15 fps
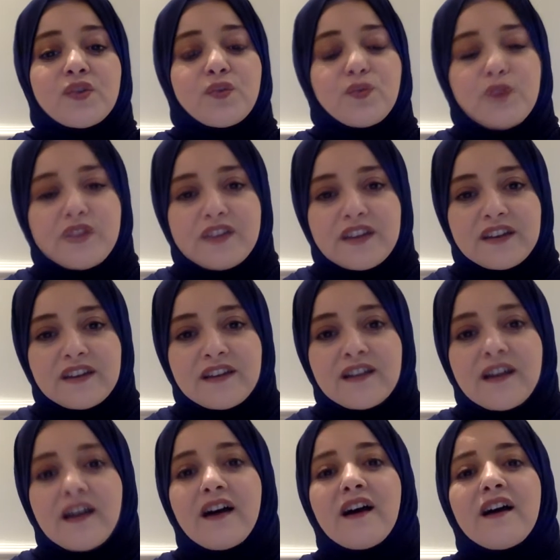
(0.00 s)
within
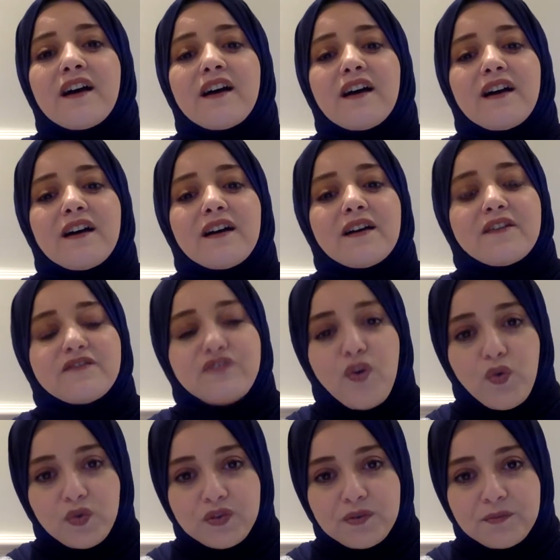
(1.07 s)

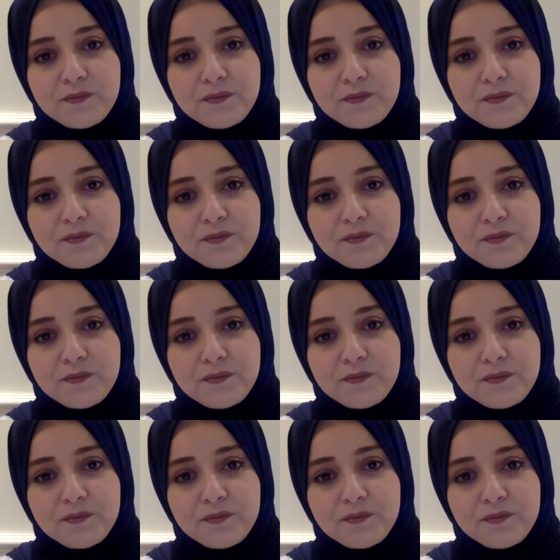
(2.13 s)
phone.